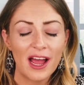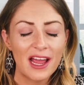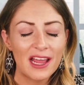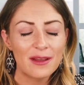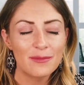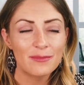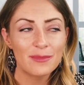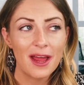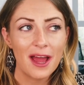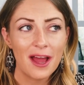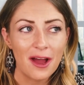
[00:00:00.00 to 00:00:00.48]
I
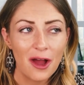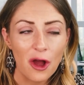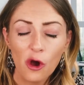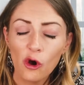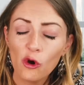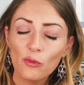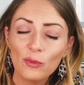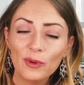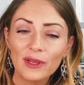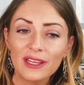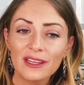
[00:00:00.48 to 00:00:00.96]
am not
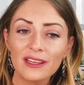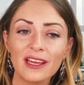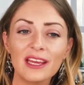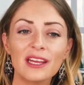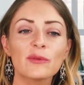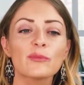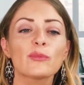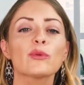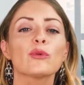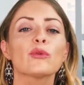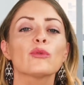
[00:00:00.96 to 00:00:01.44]
hoping
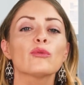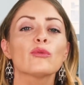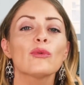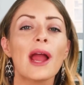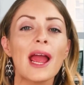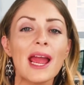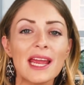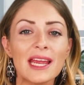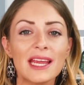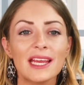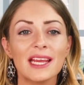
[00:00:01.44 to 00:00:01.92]
and
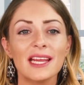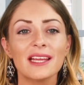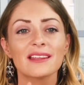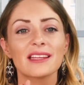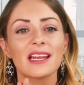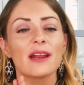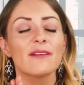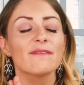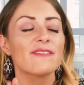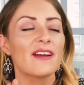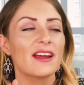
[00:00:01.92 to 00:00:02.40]
praying
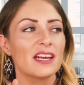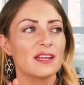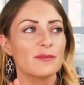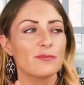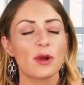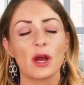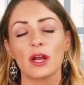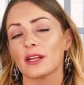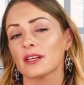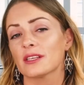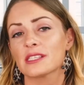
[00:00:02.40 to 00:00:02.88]
that I'm finding
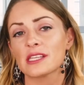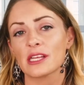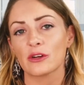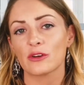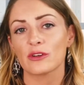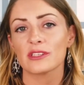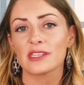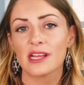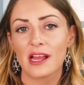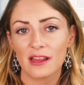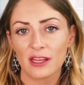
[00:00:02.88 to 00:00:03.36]
products that
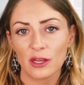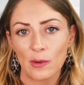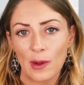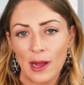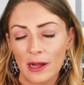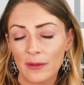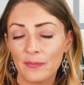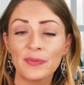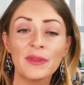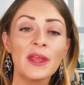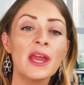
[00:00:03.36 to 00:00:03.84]
are selling
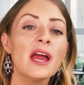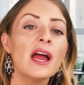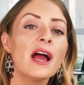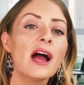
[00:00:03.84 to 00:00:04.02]
well.